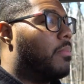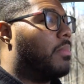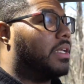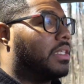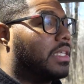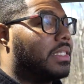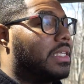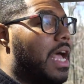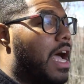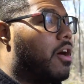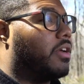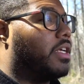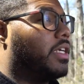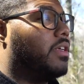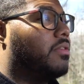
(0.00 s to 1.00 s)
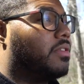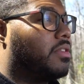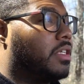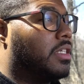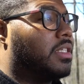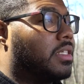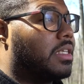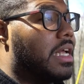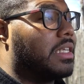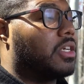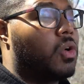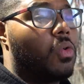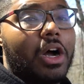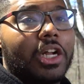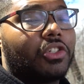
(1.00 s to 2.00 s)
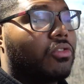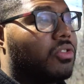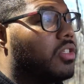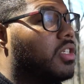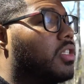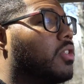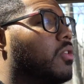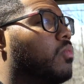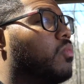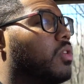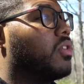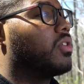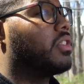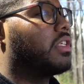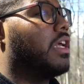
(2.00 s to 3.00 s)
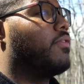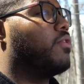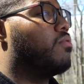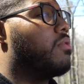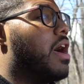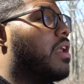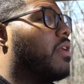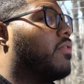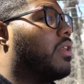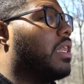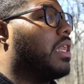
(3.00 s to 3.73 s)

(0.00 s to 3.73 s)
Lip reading: But this Audi, since it has a quattro system, will save you out of a